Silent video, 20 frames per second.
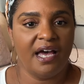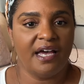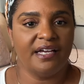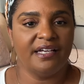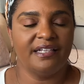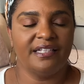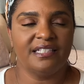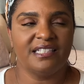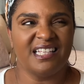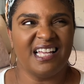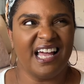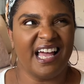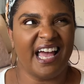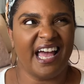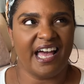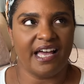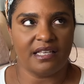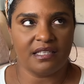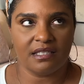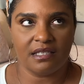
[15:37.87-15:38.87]
it's not
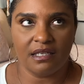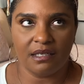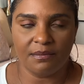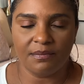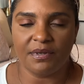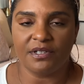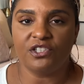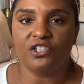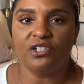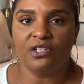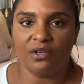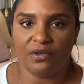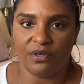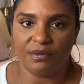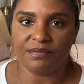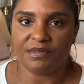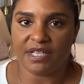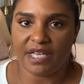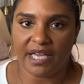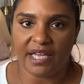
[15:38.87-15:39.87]
asking, but you know what I'm
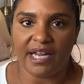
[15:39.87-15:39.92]
saying.